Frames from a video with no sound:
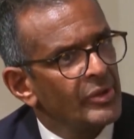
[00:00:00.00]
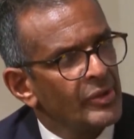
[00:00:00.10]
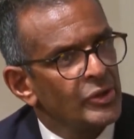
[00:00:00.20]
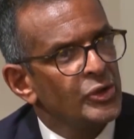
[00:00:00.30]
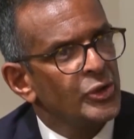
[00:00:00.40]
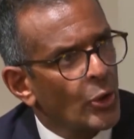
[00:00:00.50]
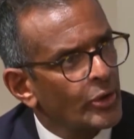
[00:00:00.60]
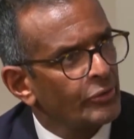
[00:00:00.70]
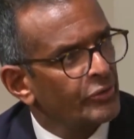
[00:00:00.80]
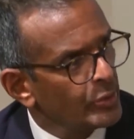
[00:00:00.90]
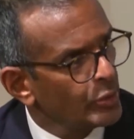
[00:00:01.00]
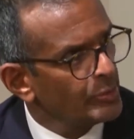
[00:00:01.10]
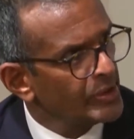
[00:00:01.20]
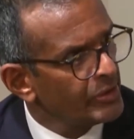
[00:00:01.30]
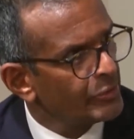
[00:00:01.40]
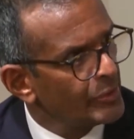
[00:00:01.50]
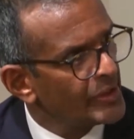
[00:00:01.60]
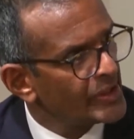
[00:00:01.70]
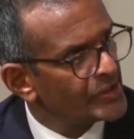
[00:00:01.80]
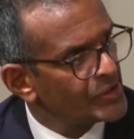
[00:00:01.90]
but the geography would be
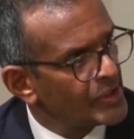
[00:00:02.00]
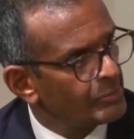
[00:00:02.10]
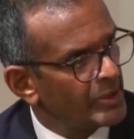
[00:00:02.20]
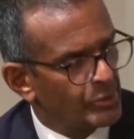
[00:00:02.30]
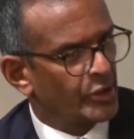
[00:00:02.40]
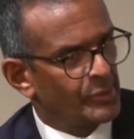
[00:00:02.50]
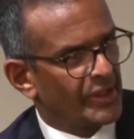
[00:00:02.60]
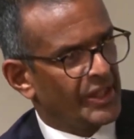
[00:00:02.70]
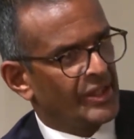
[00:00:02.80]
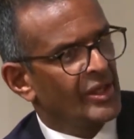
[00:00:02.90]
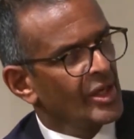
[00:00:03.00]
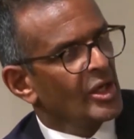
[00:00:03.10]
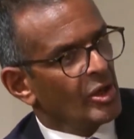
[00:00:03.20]
different. That's to say, people coming in,